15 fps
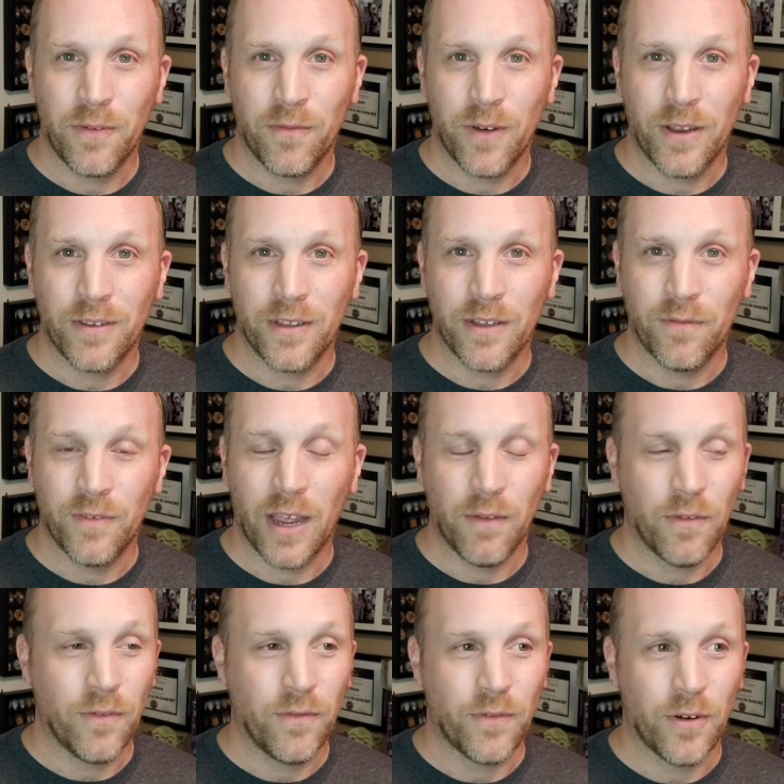friends in the
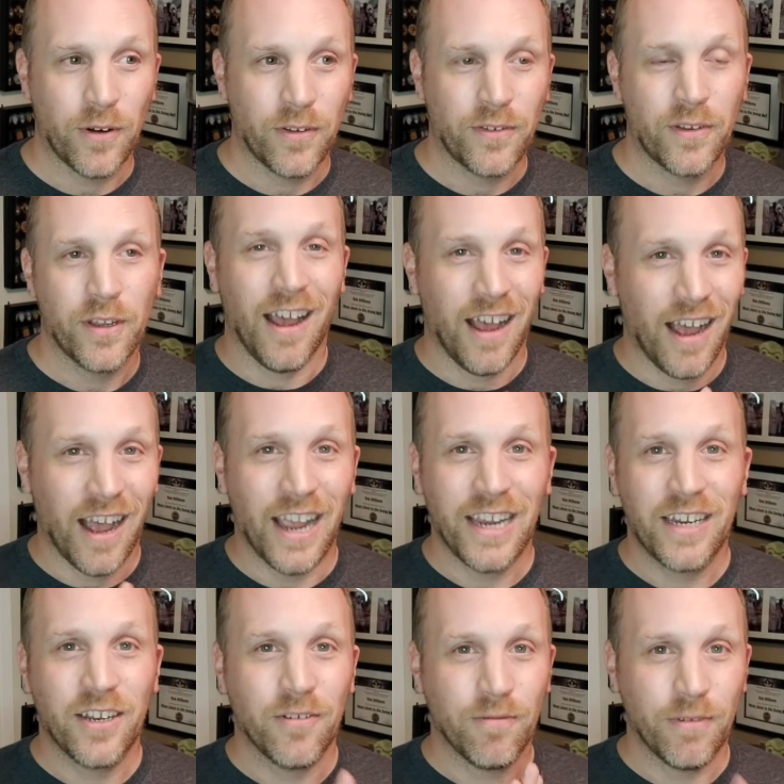501st, I
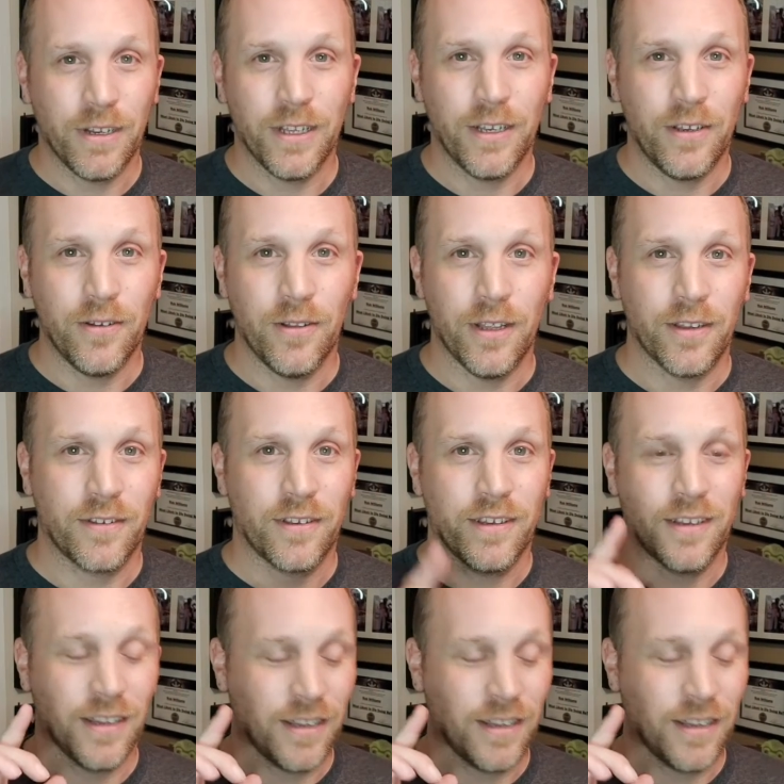can really do this.